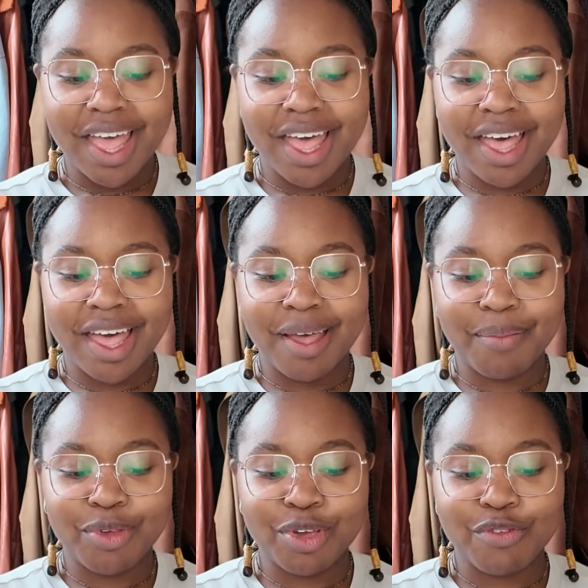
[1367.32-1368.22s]

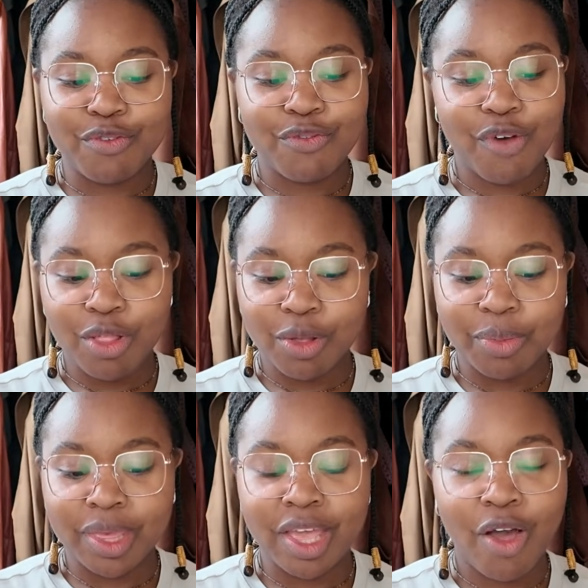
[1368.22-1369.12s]
You can follow
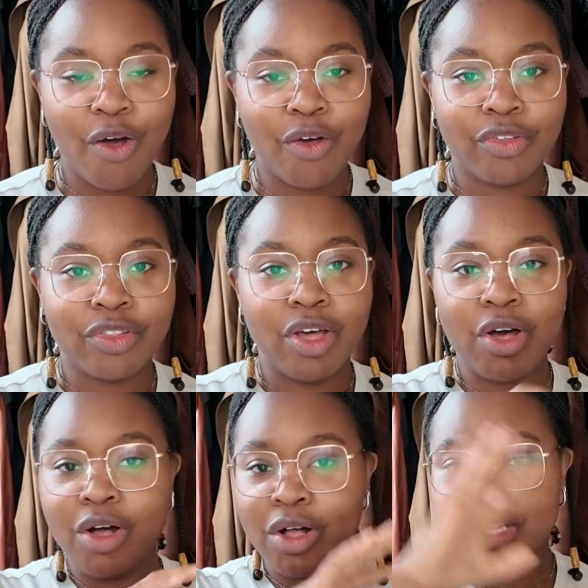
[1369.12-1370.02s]
me on
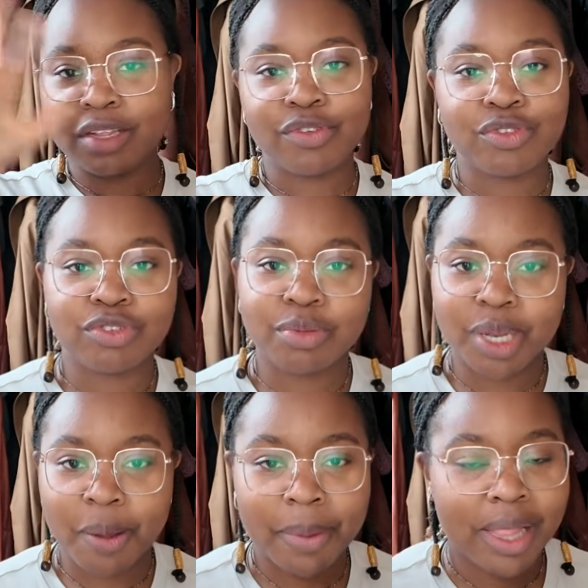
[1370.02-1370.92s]
all the different social
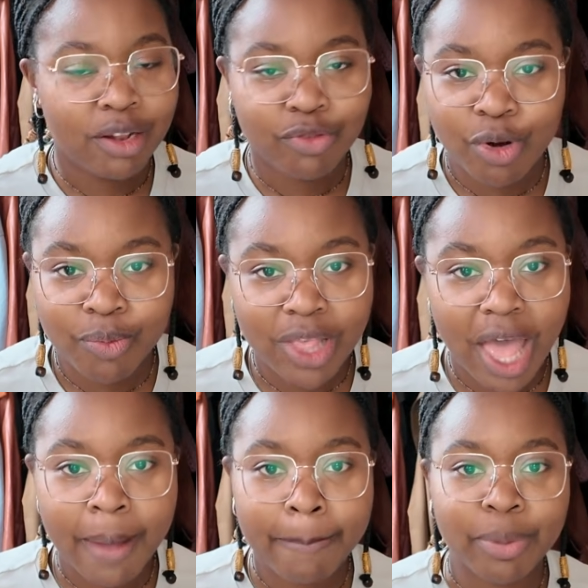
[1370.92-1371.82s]
media platforms.
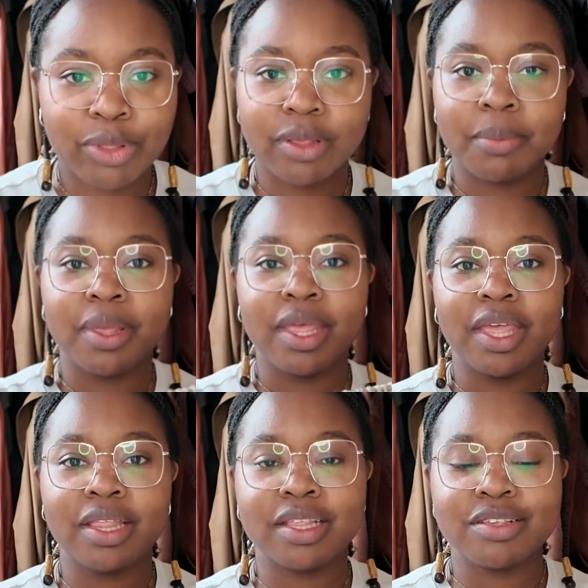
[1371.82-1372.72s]
I put them
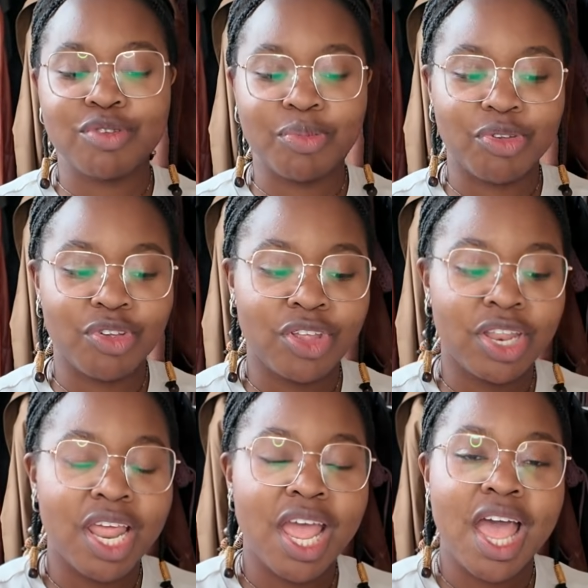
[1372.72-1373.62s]
in the
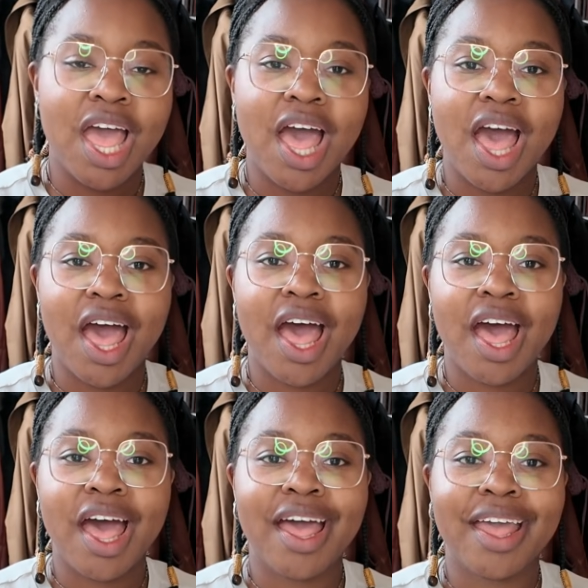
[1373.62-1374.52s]
description.
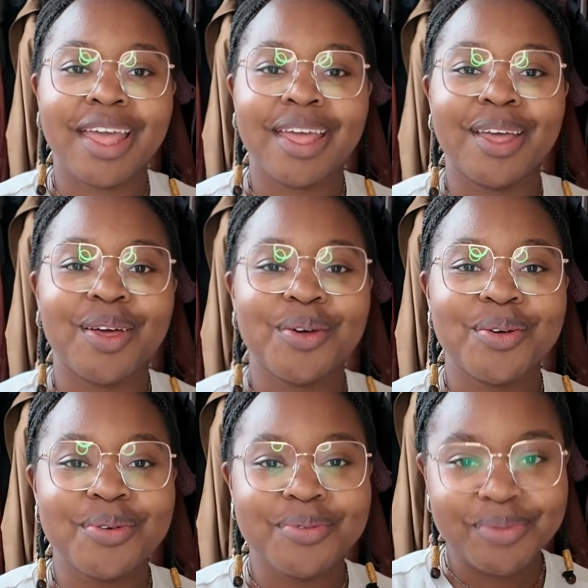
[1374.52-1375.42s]
I
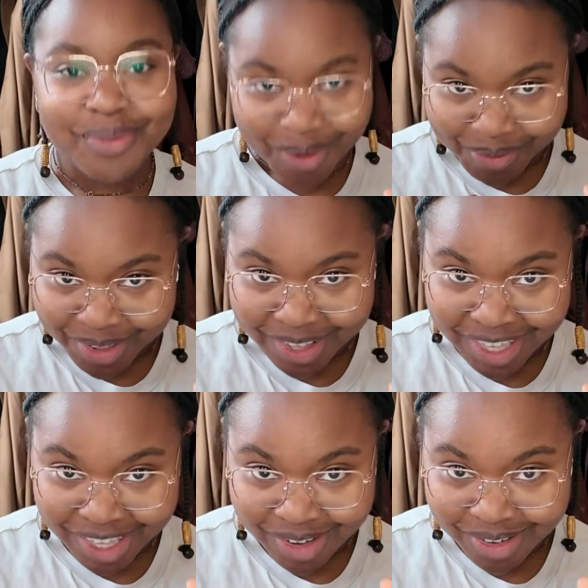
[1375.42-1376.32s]
hope to
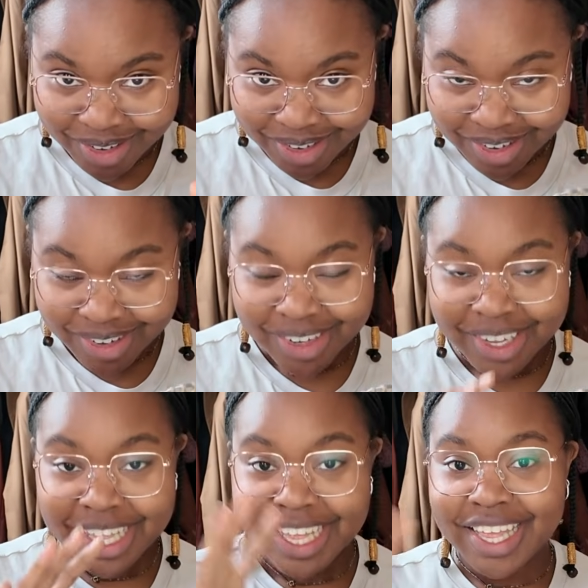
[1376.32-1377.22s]
see you
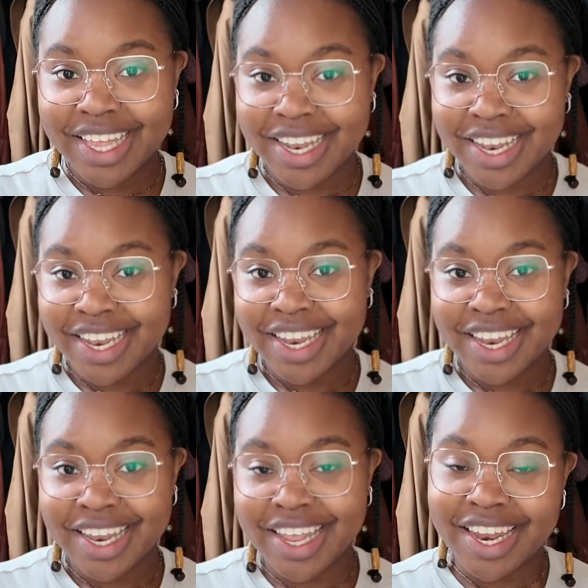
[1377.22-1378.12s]
in
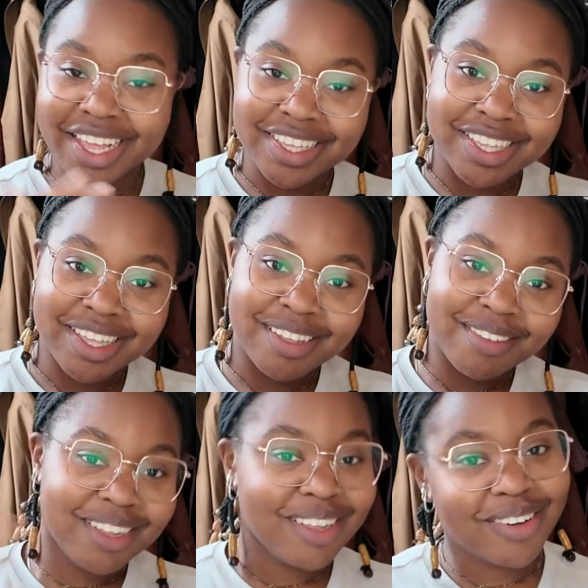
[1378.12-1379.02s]
the next
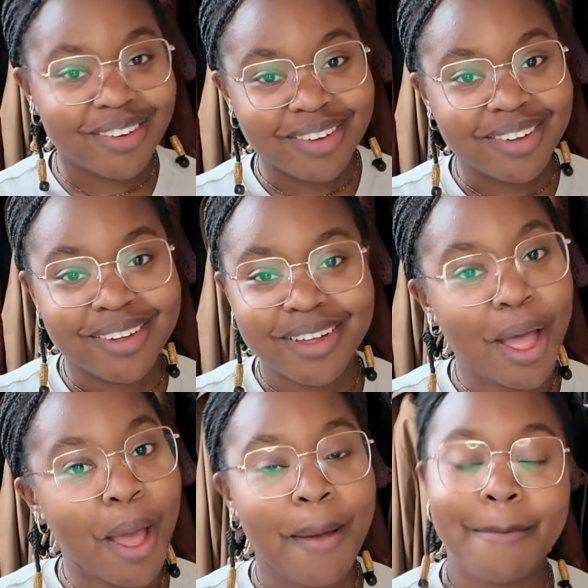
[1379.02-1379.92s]
video.
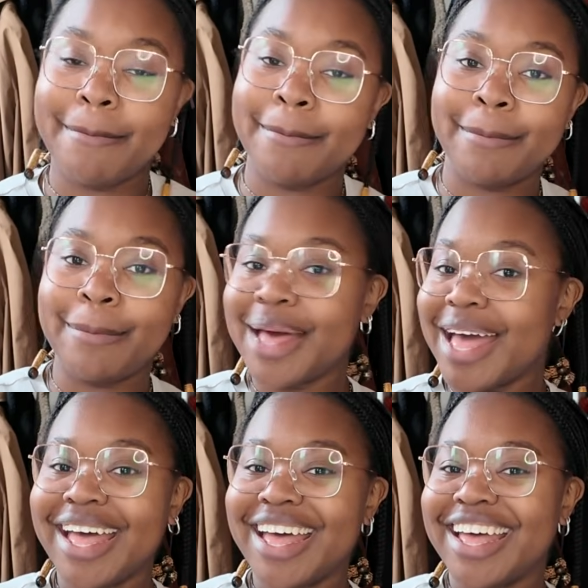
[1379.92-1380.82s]

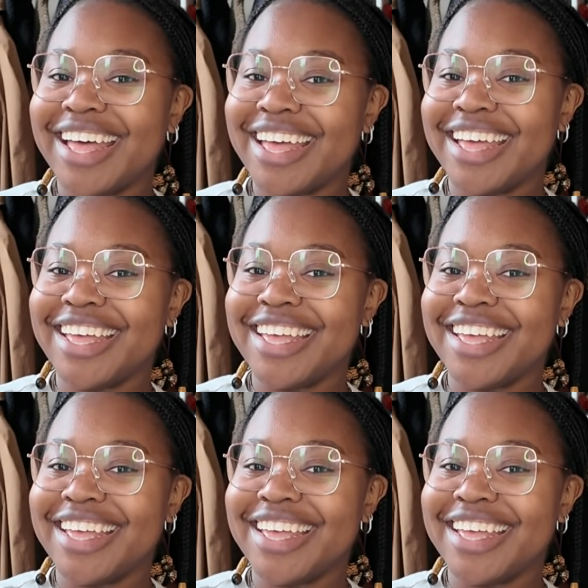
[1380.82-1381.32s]
Bye.